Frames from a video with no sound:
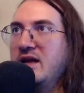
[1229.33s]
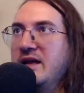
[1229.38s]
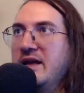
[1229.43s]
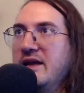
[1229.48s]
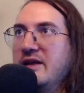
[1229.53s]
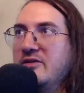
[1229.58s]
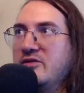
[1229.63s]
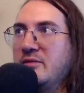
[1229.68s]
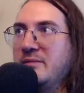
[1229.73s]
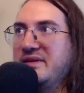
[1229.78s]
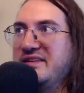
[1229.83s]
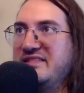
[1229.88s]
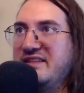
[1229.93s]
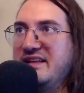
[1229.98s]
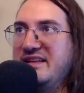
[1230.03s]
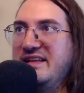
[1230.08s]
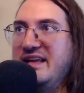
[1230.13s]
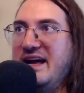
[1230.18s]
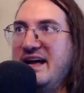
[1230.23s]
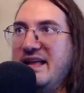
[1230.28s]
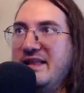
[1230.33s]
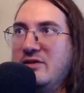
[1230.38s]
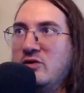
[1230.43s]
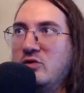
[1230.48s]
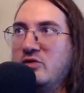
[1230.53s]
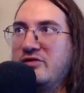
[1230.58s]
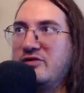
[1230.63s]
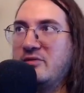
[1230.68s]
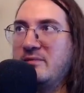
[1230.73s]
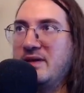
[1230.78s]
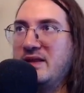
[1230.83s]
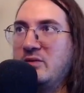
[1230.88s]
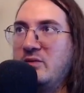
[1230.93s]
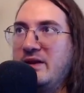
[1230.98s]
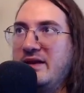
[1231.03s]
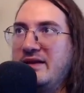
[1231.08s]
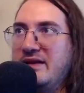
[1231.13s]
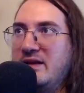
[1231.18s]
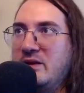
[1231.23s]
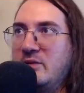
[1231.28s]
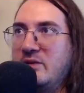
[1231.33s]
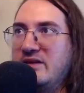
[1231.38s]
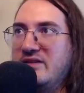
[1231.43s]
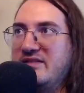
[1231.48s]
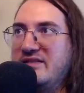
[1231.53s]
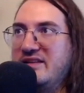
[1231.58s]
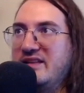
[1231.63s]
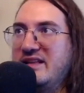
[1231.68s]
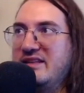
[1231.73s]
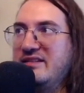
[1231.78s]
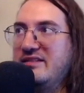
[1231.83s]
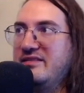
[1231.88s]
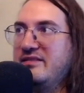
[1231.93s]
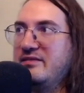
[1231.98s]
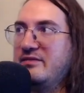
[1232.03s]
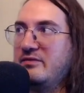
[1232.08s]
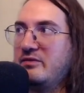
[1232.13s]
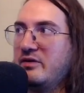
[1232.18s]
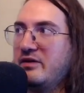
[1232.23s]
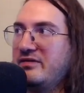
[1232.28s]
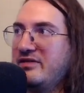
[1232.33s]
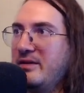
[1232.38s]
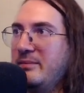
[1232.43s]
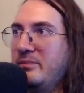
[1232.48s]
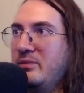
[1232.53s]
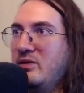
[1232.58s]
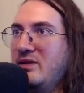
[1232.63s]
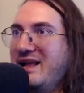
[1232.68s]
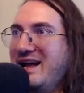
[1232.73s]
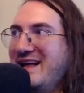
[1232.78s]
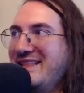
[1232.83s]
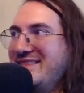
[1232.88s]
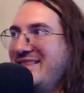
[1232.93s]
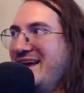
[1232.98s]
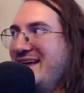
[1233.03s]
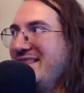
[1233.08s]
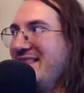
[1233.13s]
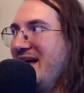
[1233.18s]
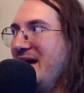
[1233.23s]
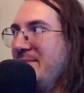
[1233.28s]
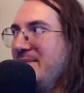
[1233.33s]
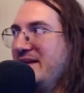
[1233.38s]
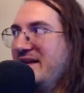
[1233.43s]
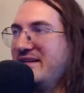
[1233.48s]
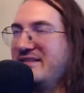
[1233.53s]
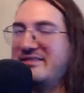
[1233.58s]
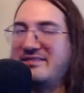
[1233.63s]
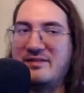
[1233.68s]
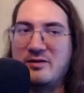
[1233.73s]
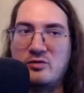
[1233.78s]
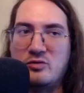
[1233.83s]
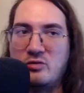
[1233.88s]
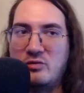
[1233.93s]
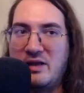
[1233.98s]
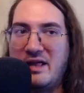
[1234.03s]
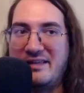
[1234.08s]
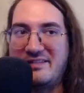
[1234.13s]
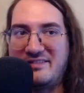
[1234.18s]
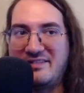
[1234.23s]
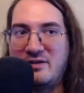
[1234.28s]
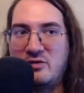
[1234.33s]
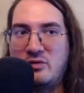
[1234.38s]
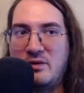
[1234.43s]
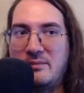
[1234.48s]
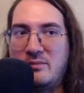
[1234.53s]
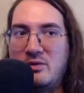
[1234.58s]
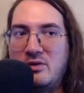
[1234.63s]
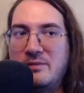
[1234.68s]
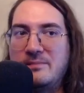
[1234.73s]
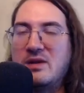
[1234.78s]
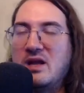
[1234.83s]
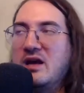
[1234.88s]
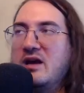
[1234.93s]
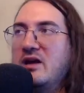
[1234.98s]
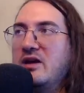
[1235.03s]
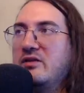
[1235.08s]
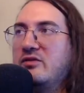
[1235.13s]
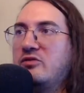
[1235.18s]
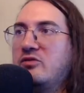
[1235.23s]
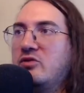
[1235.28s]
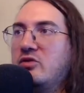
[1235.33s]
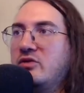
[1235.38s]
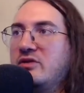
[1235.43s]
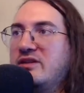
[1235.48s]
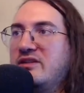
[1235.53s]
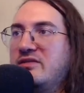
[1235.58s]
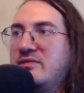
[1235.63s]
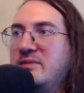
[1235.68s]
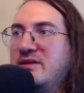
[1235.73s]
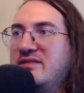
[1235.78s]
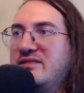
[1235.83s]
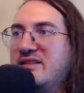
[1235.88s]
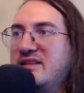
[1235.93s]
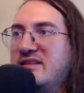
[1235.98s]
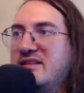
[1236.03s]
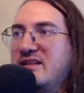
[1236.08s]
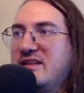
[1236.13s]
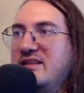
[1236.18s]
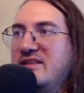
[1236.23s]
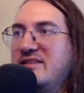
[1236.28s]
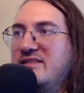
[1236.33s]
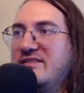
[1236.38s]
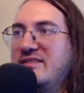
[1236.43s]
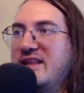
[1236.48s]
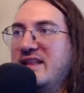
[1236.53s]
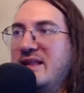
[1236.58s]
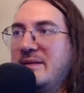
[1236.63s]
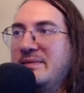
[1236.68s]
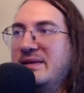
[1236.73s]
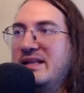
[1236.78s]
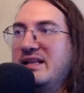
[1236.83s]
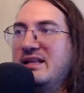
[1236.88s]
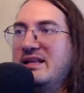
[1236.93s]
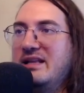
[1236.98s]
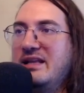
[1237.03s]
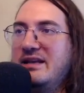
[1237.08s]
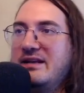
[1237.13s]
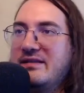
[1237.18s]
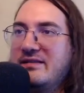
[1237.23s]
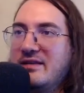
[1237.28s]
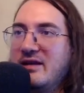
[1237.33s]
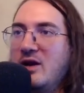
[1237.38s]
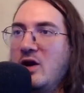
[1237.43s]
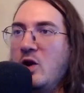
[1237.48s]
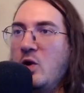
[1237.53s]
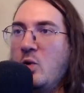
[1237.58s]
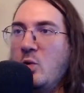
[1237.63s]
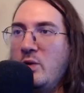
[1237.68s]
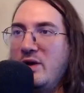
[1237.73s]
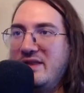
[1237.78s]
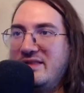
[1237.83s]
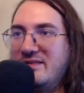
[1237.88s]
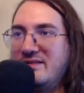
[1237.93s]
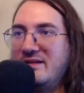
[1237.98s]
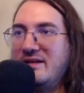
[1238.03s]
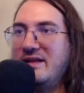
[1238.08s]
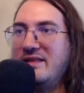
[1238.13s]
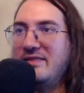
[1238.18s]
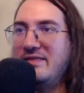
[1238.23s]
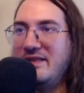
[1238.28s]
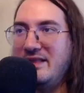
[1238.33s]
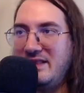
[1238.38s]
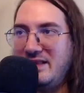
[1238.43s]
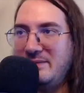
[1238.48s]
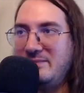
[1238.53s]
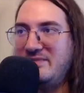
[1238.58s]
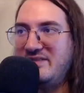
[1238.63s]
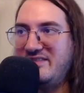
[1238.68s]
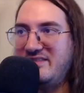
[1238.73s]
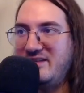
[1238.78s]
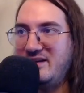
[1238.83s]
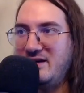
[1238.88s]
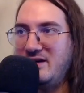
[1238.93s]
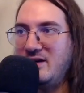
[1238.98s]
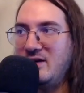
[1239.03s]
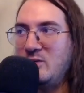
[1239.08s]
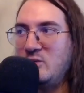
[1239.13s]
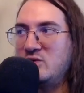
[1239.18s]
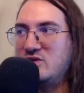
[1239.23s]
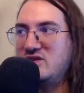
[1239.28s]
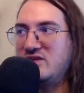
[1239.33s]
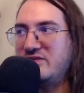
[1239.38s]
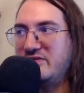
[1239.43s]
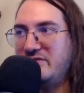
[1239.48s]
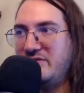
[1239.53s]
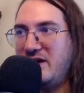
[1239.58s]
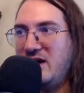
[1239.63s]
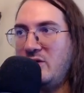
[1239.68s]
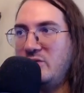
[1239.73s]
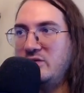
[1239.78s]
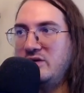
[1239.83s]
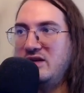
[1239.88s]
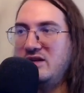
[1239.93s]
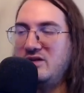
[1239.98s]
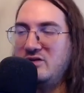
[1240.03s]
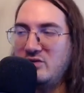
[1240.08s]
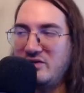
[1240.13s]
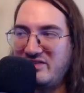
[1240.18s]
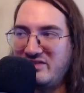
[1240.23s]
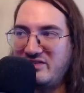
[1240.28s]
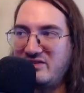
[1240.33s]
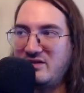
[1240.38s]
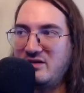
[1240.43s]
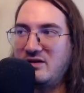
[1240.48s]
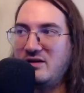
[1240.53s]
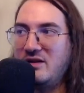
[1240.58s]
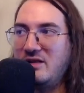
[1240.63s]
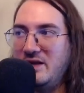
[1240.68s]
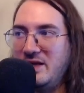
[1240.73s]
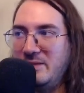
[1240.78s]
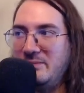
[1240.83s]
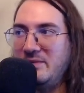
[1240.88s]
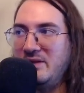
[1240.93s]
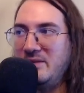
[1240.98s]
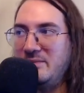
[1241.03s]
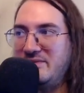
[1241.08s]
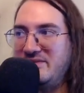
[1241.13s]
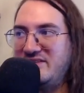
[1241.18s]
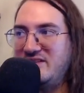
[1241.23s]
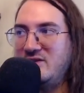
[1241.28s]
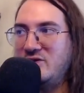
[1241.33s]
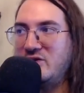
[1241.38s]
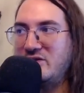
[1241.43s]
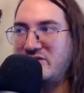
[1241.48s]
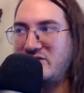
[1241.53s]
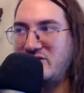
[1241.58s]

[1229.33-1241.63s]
So basically the idea, and also by the way, here you can see that this is, for example, a dynamic executable. So this means that it is dynamically linked with the libc, which is found in usr libc.so.6.